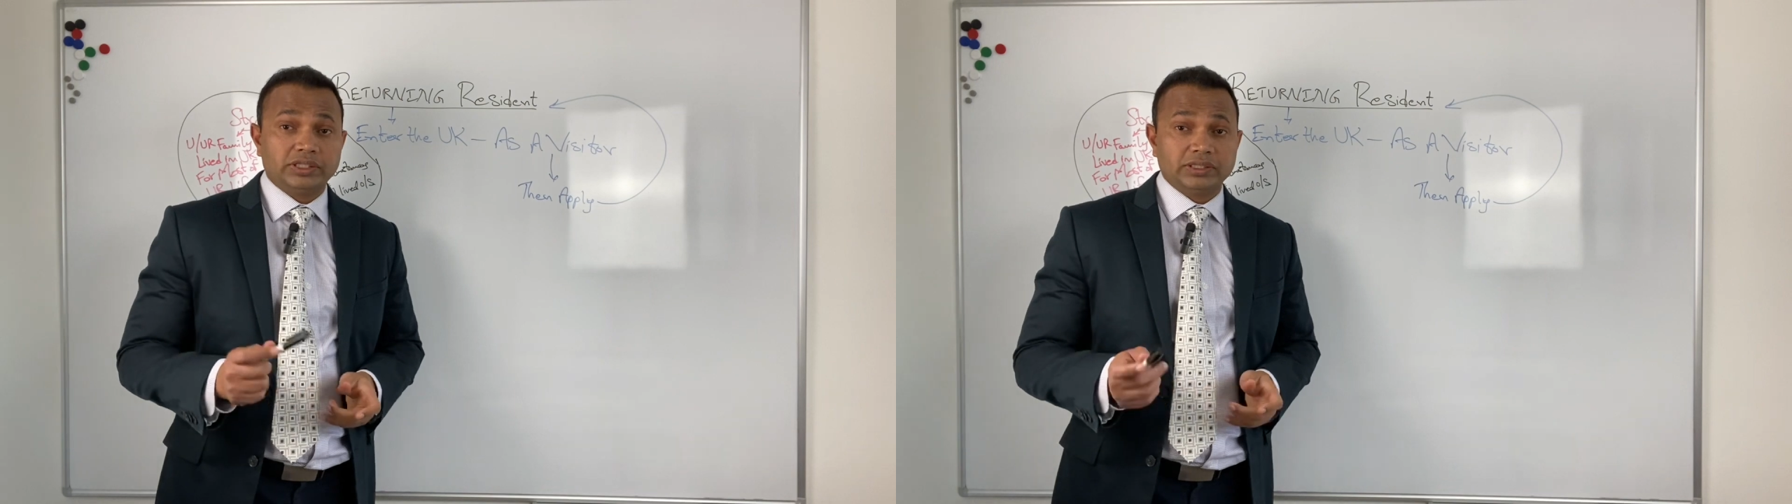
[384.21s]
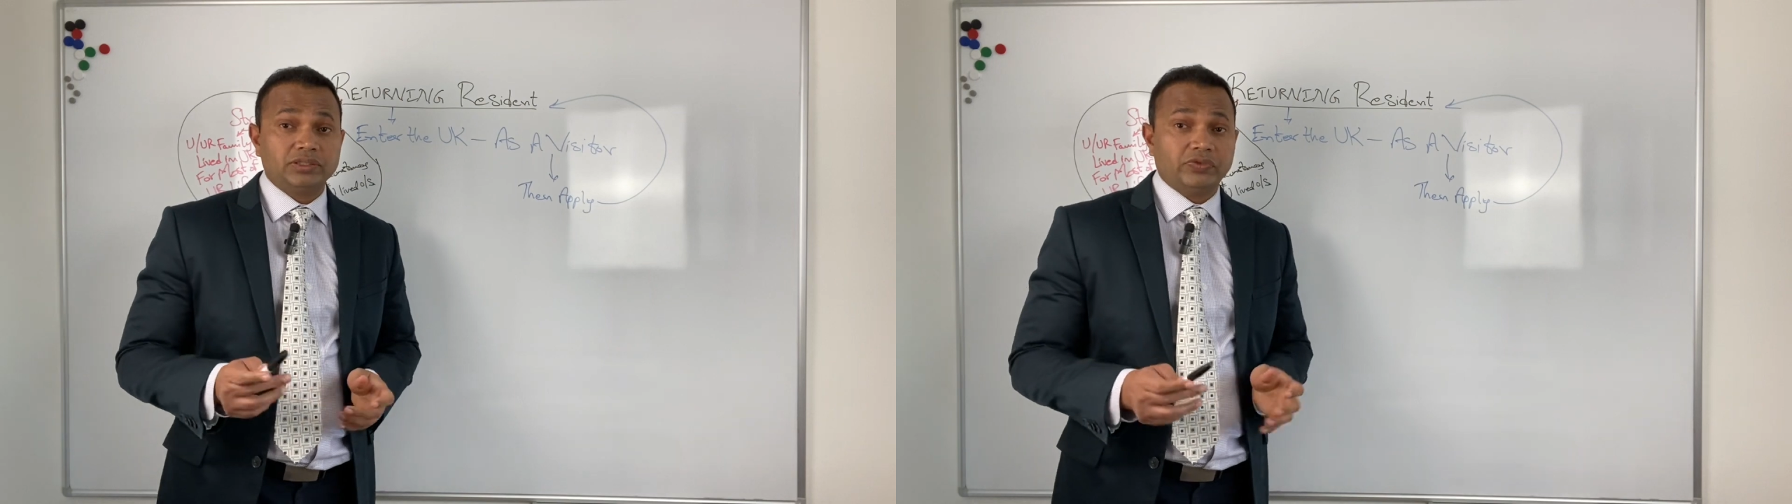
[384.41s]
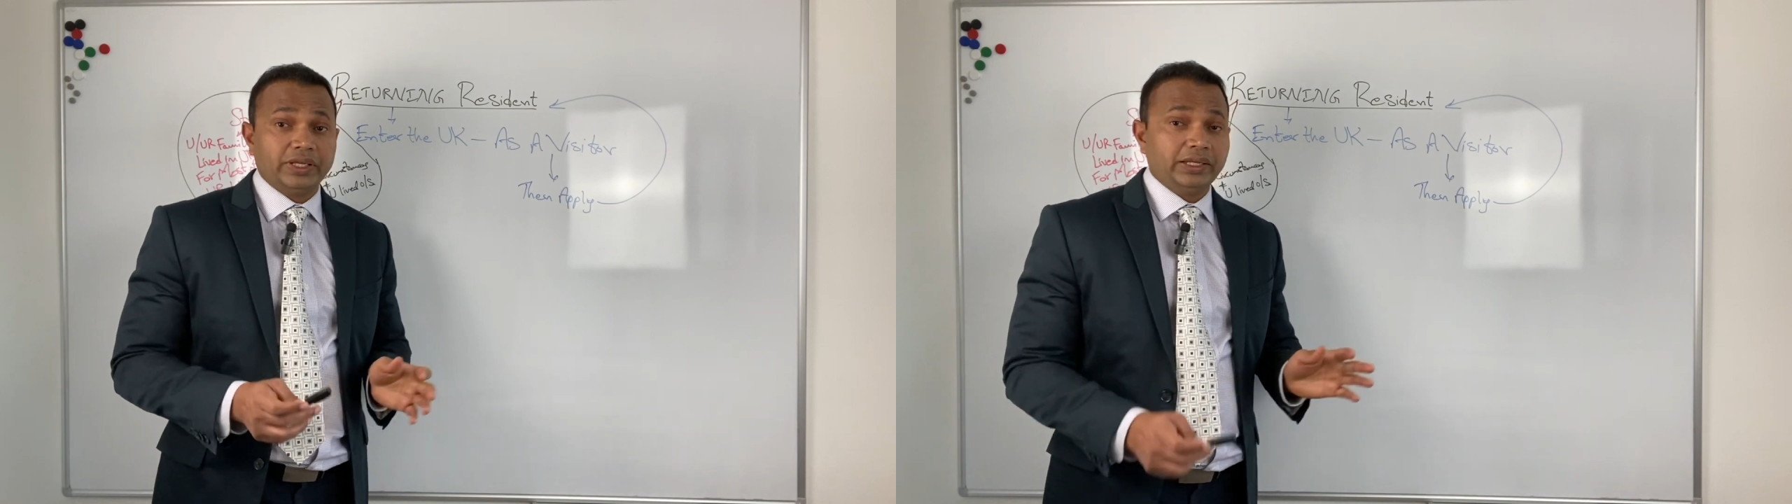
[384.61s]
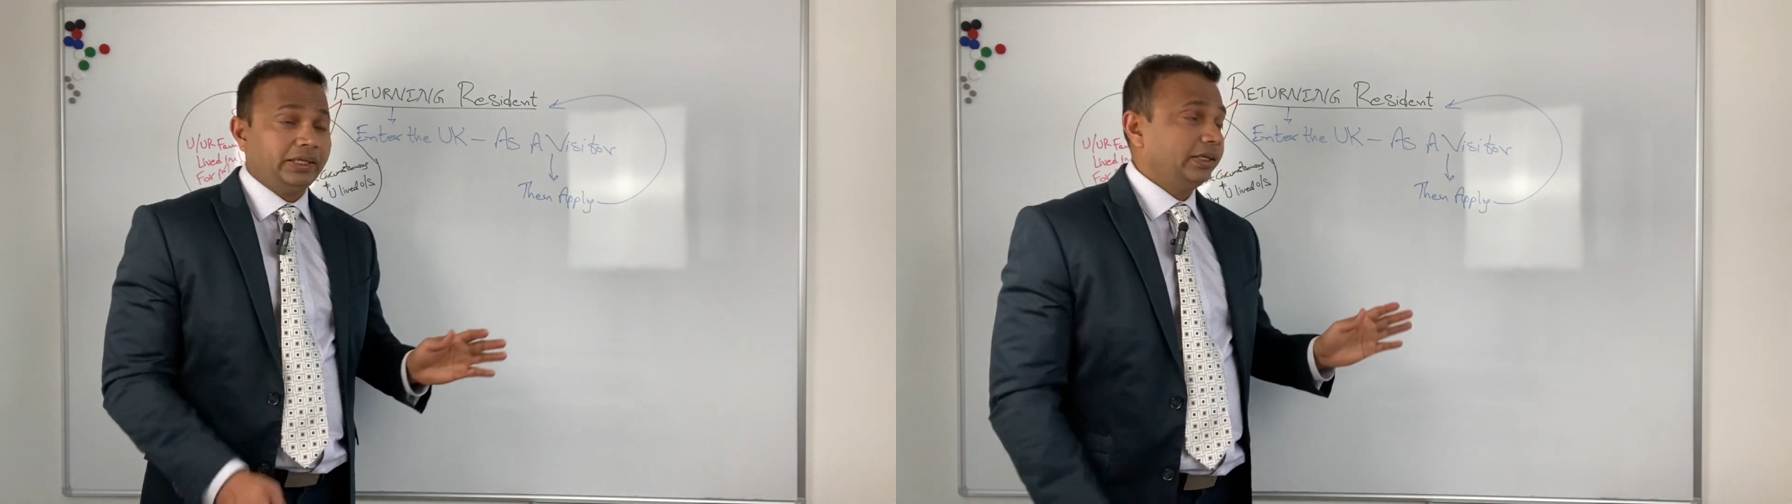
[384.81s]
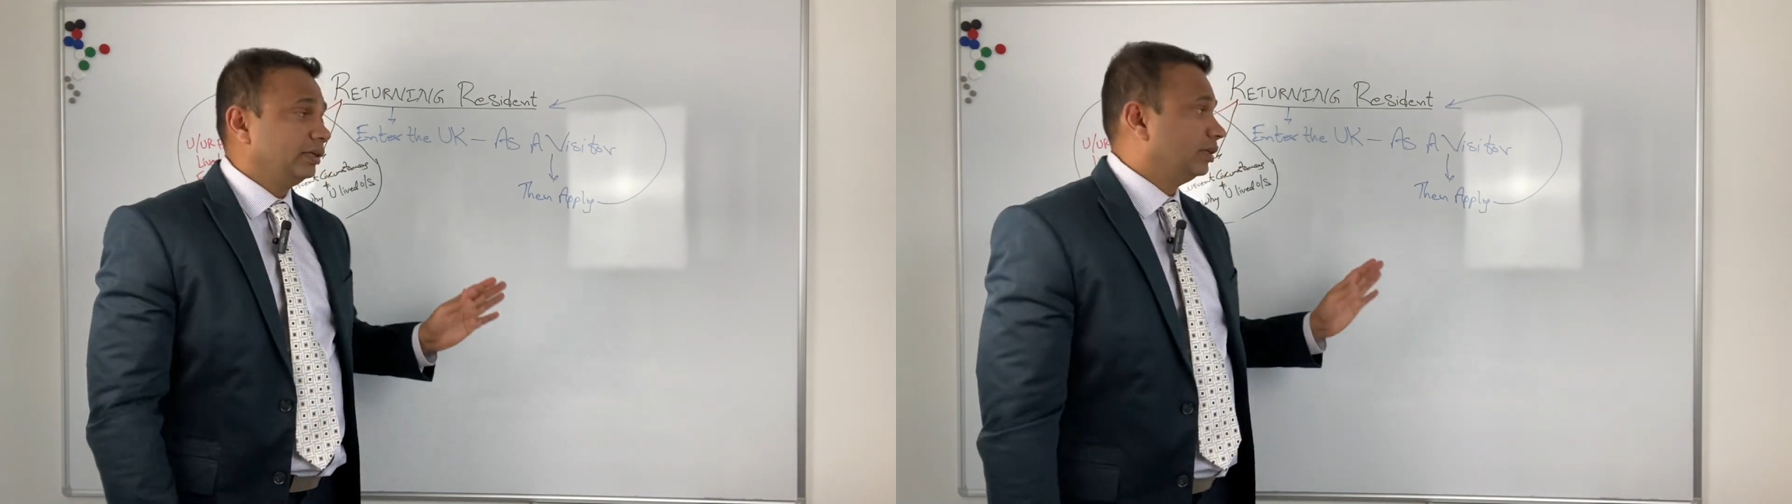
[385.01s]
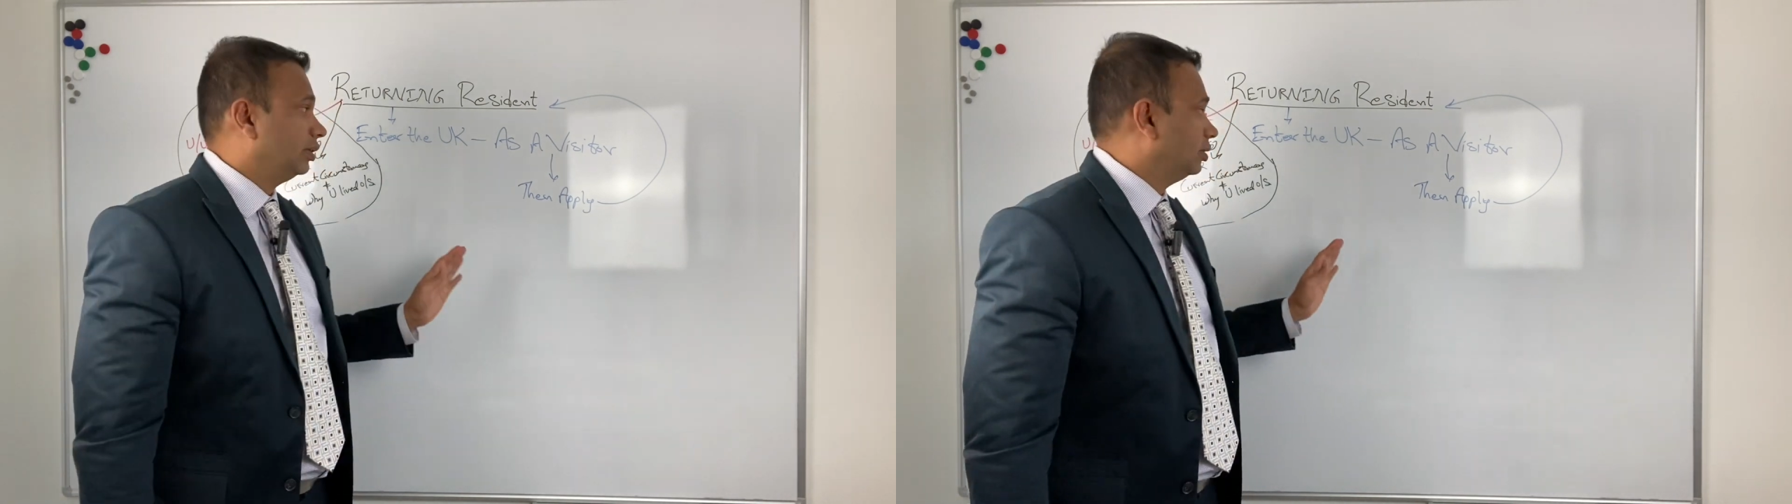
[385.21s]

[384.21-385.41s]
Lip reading: this is a very